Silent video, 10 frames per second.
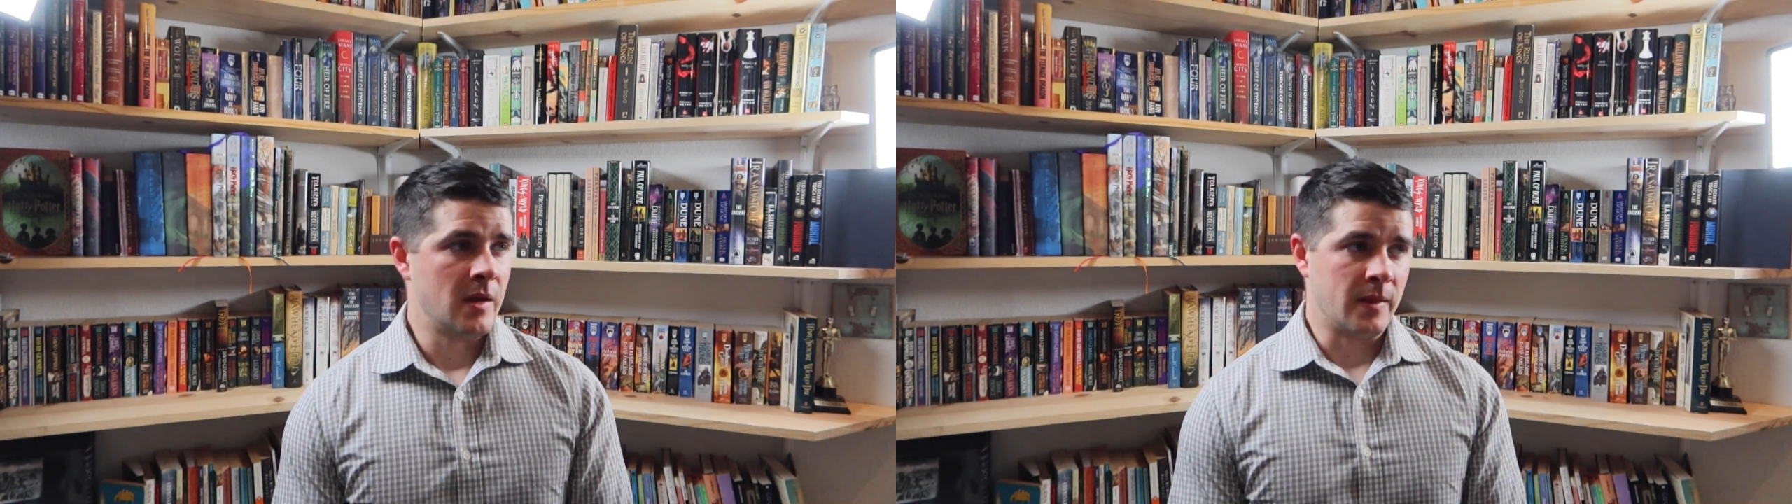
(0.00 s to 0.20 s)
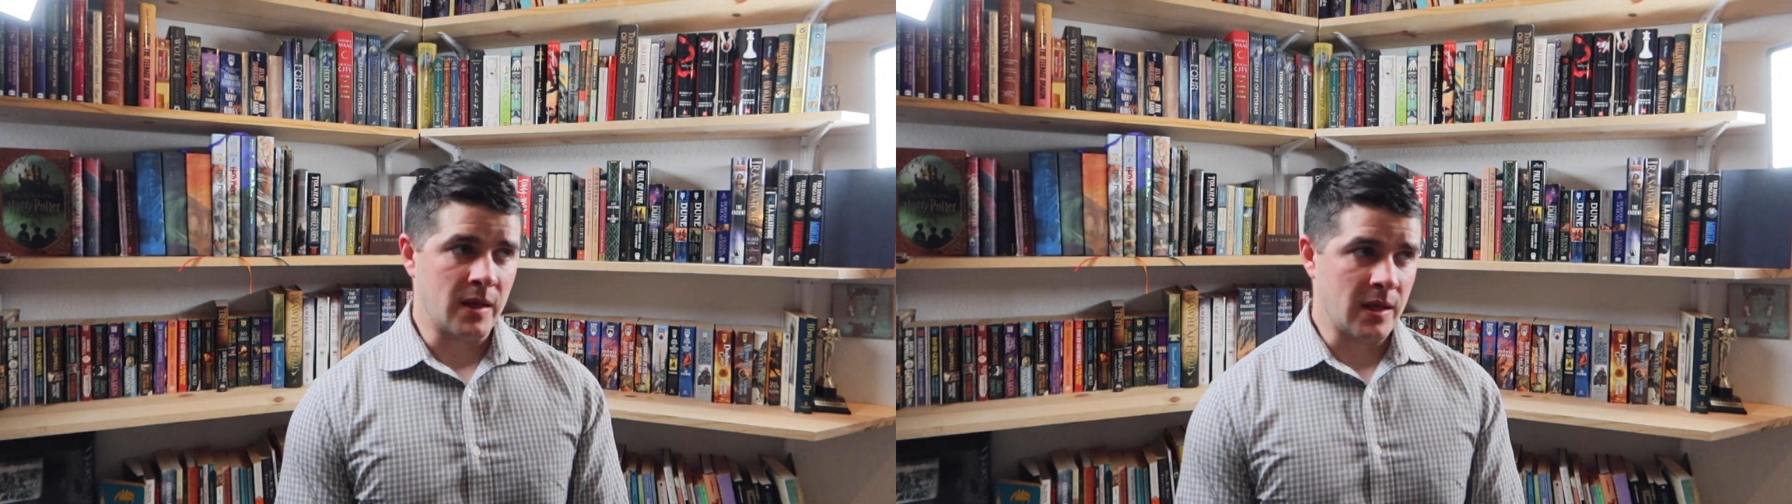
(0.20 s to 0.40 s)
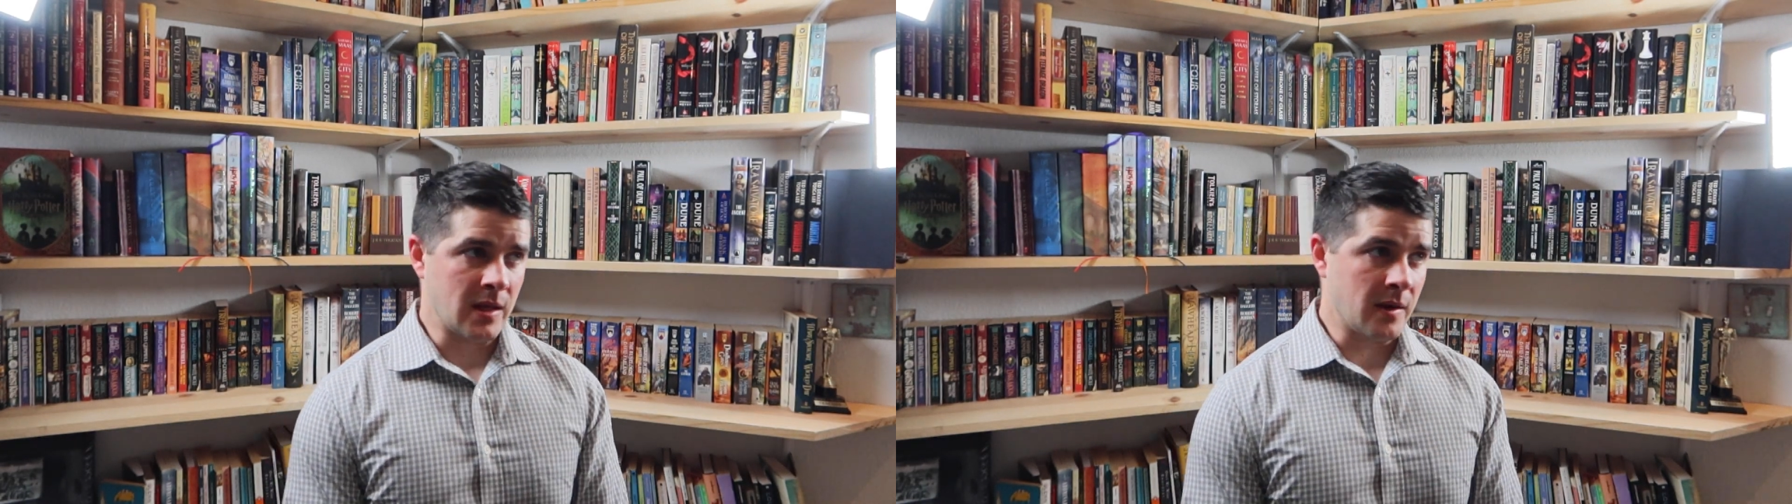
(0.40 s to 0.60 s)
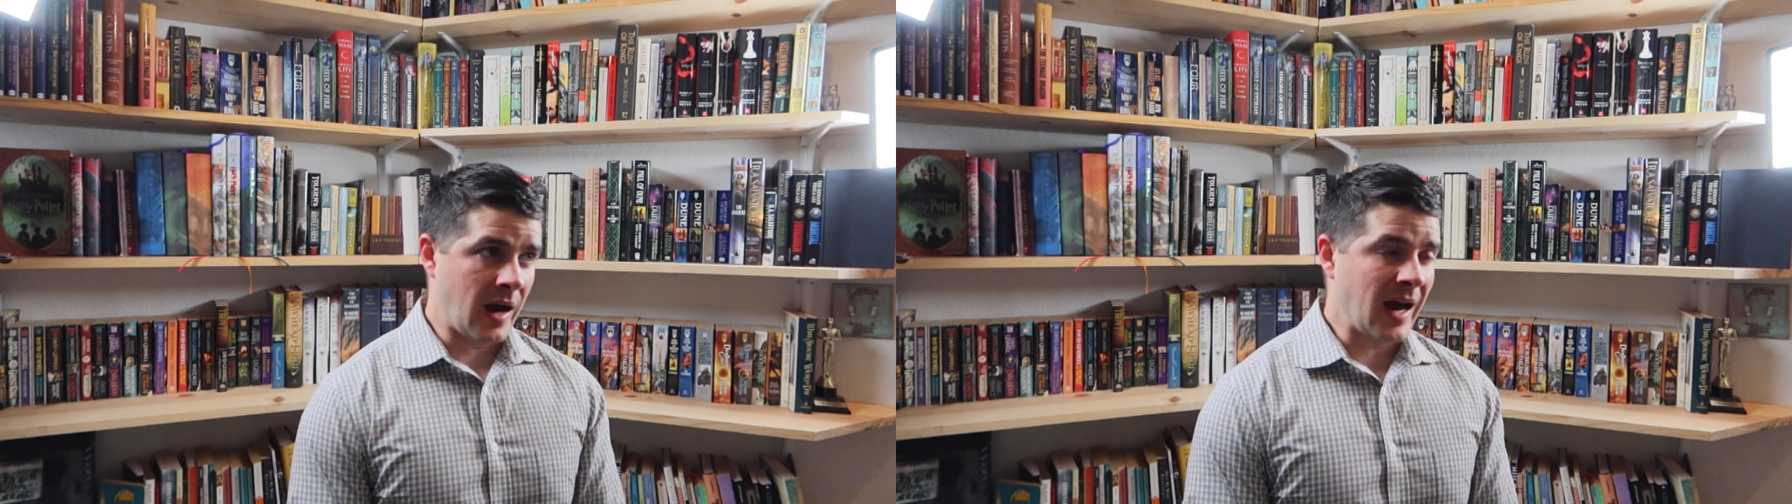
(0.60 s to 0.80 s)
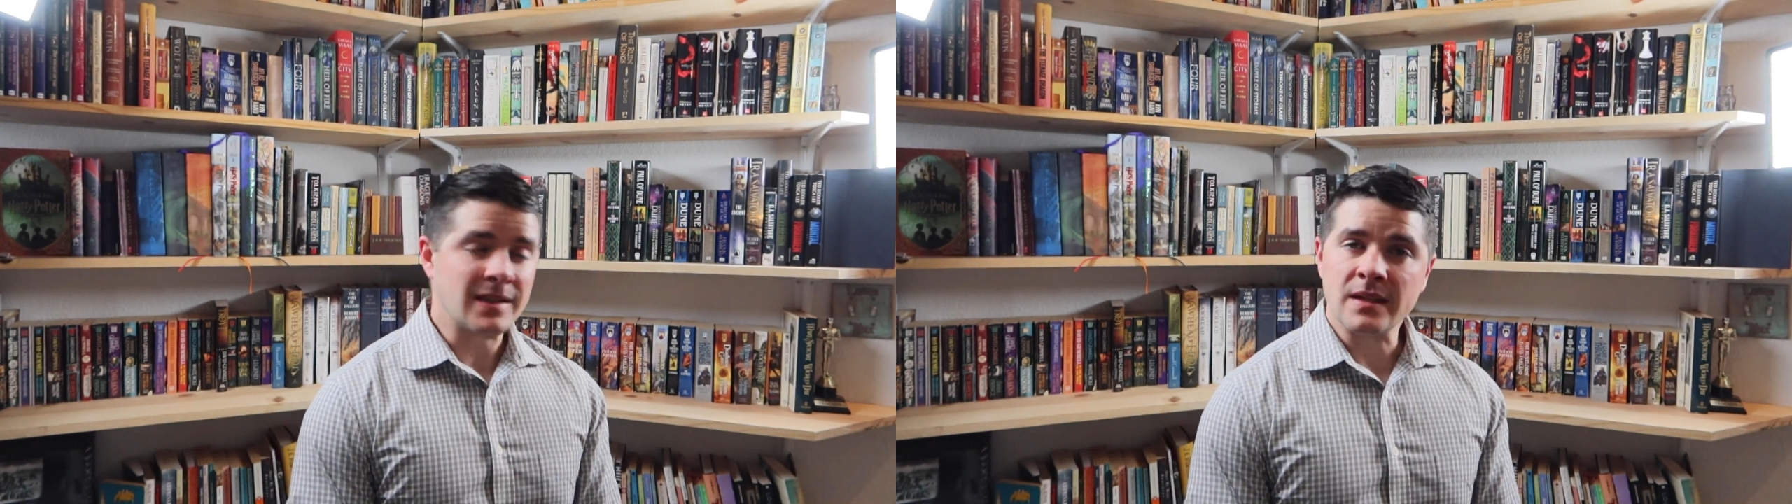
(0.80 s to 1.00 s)
The
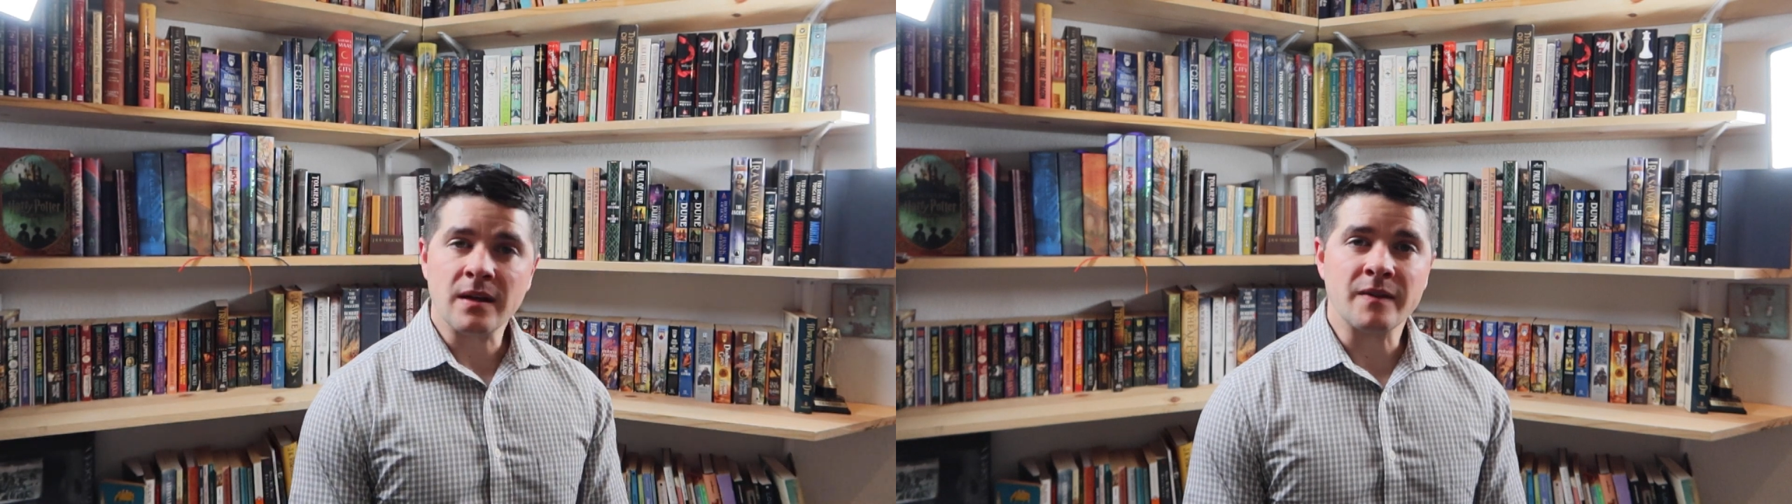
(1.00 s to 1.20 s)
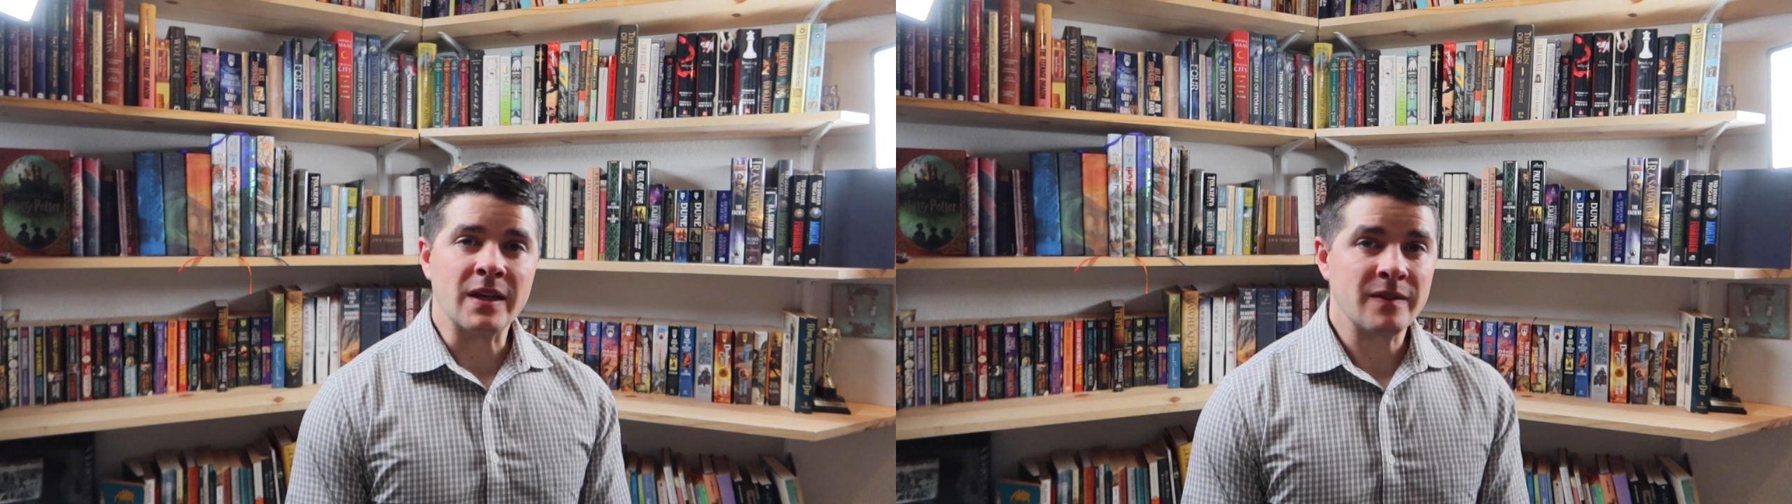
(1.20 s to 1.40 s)
idea of